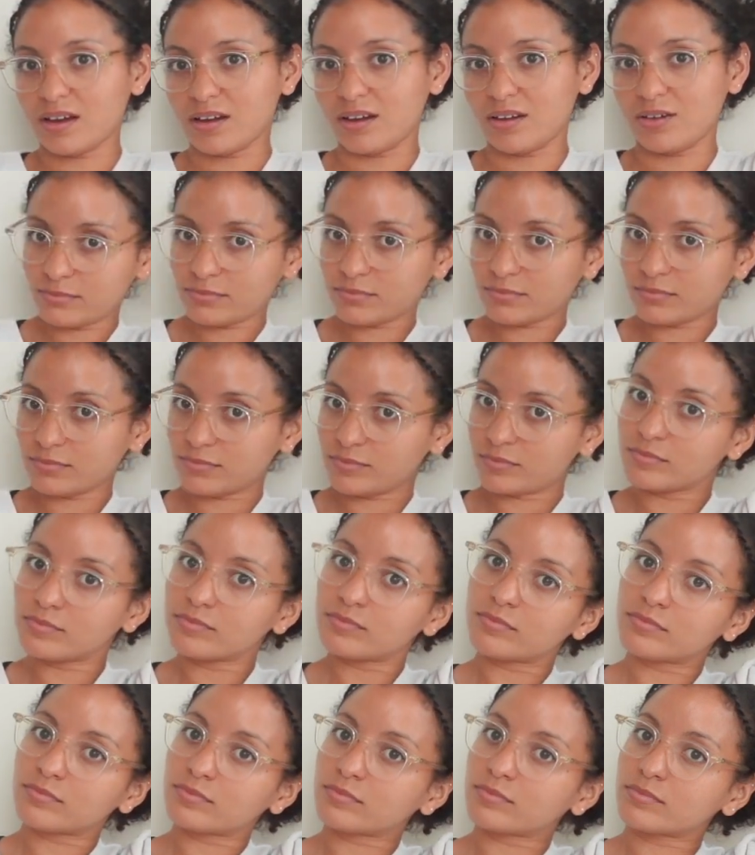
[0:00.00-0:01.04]

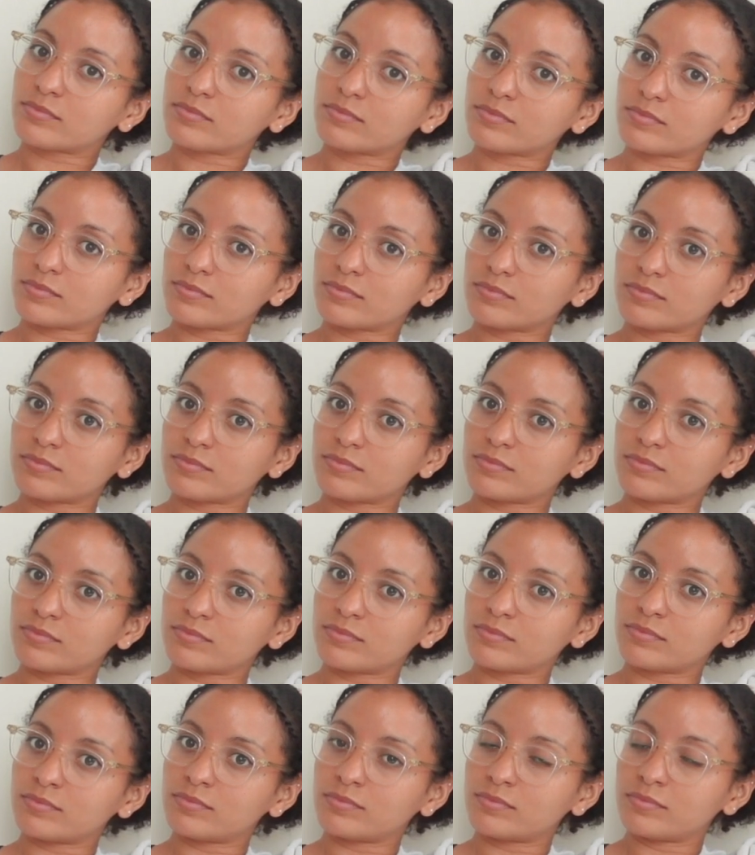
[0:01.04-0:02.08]

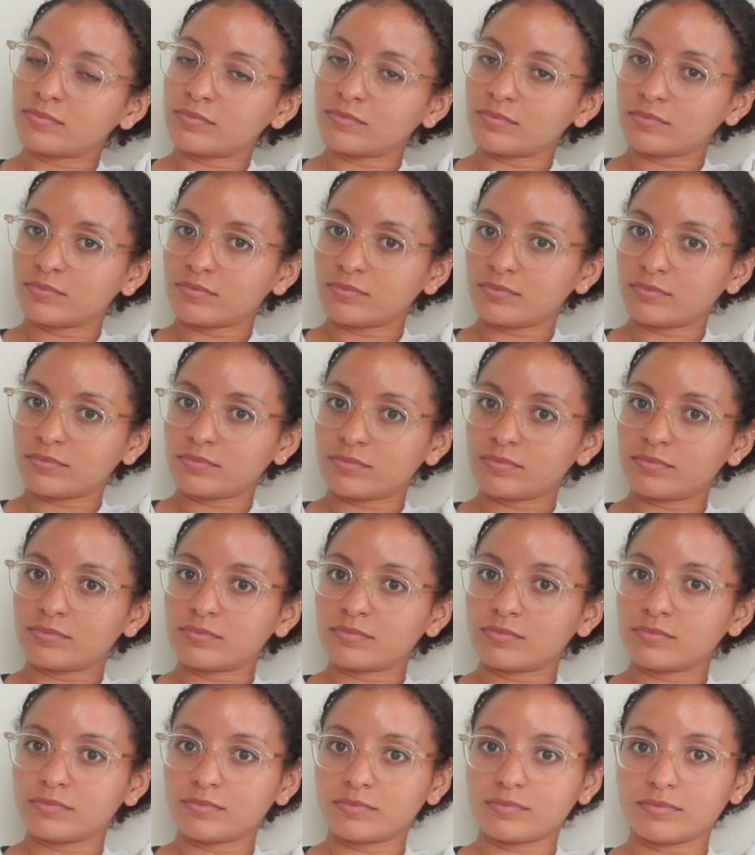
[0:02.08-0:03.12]

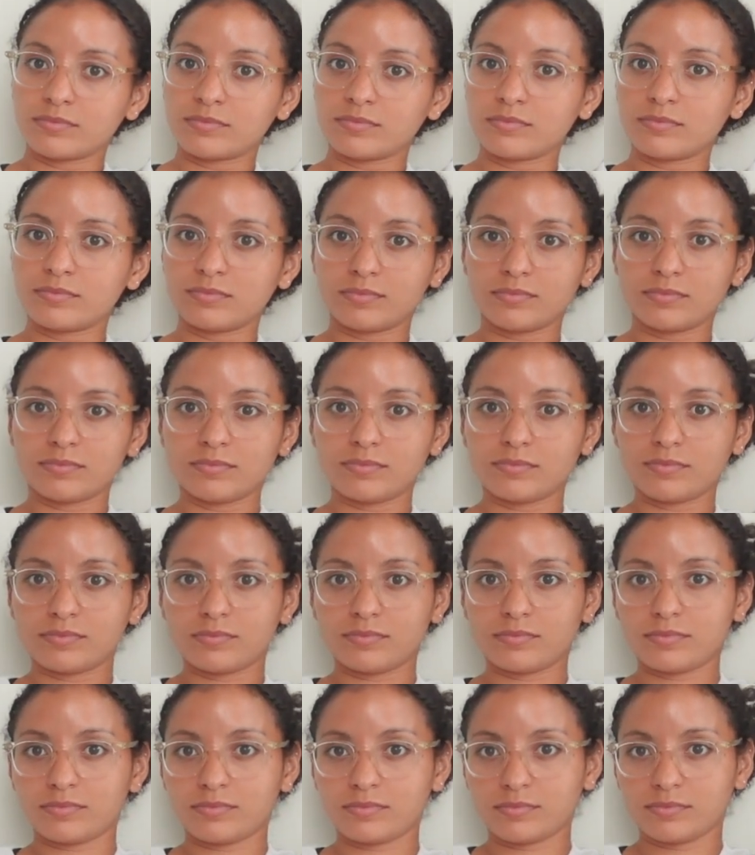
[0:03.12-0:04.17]

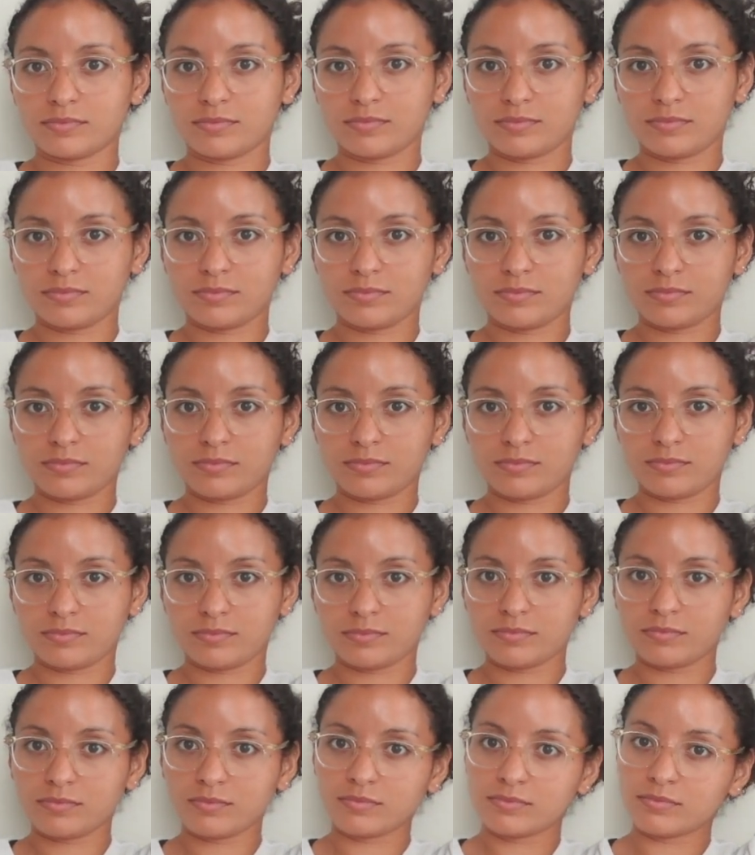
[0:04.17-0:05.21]

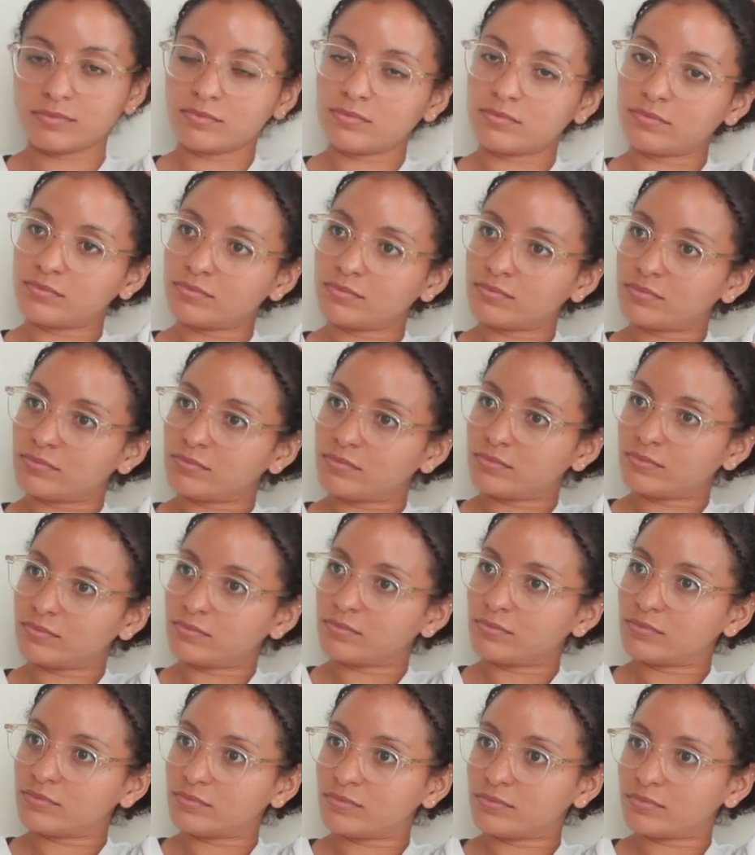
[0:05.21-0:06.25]

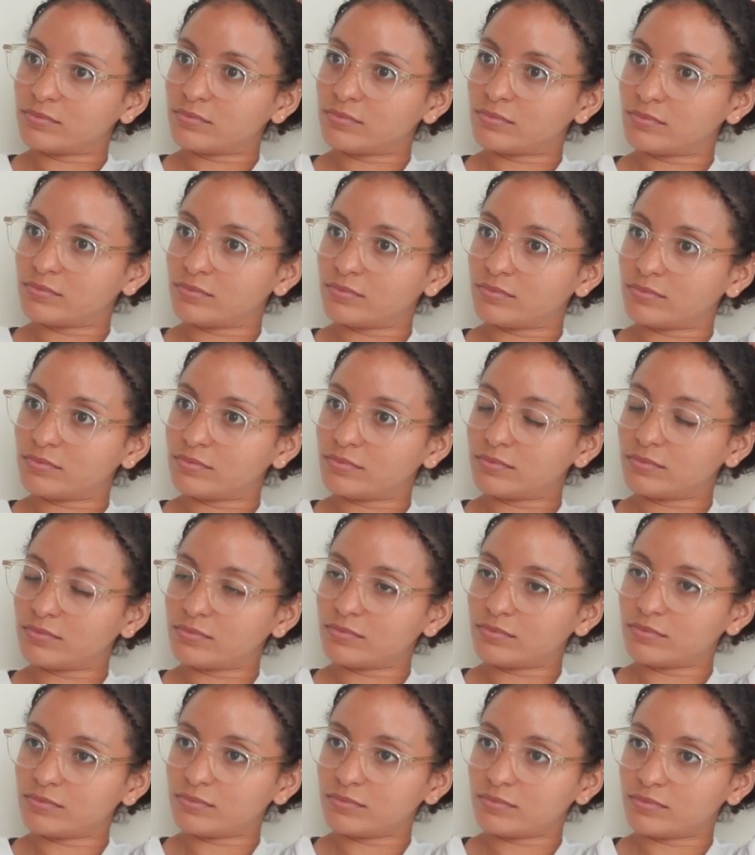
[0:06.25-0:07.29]

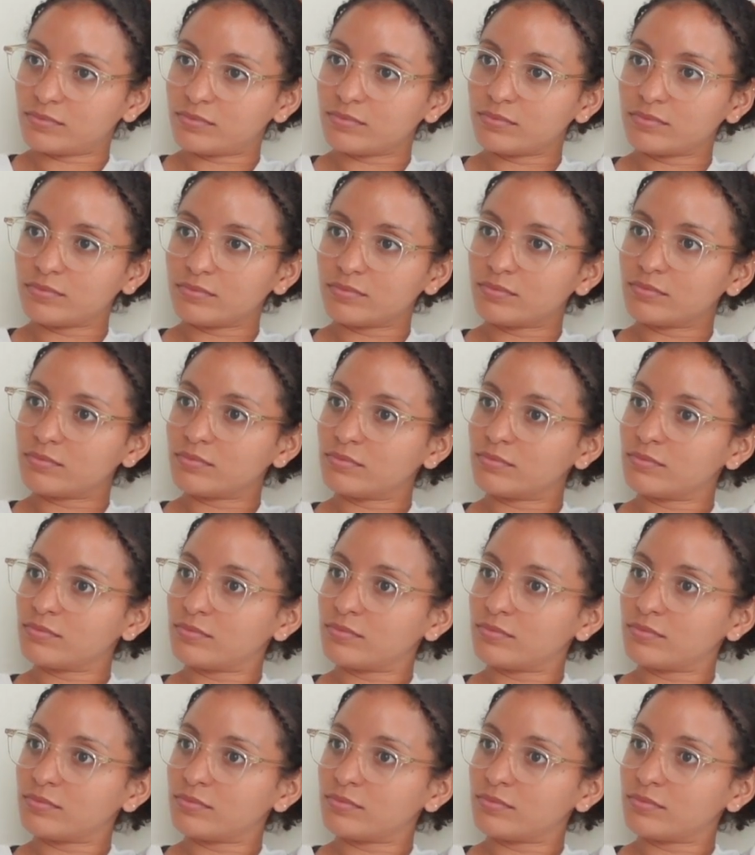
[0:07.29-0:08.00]
(not speaking)